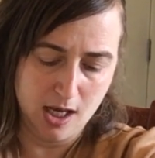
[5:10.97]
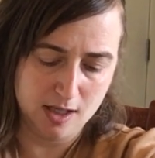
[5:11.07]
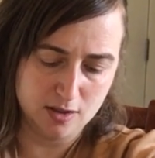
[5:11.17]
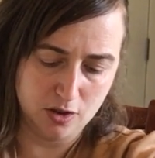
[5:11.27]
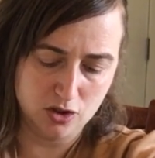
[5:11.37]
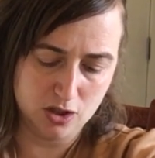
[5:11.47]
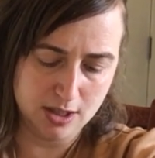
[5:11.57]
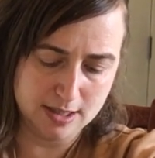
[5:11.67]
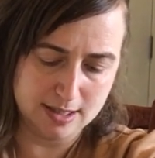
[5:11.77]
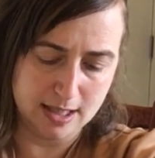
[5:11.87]
And so you
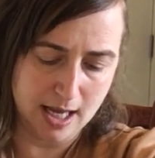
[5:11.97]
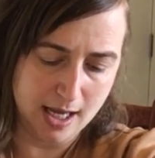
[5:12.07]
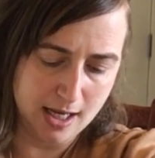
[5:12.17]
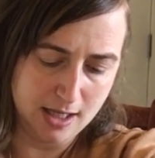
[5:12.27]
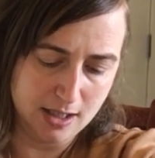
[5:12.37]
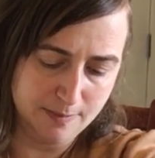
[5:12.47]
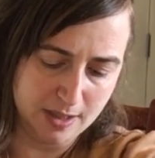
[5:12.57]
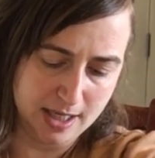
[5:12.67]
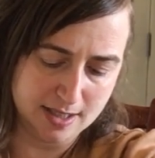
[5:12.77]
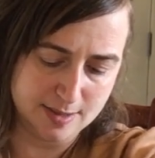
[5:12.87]
shouldn't see any
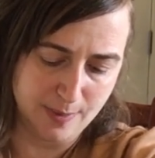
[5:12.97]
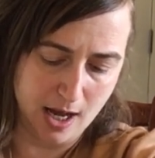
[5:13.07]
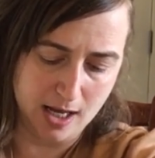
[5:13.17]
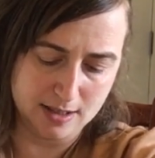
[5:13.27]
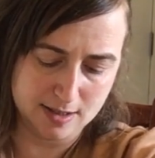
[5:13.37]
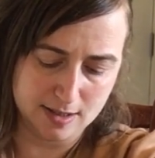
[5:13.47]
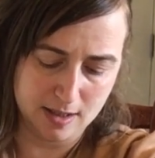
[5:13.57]
blank spots.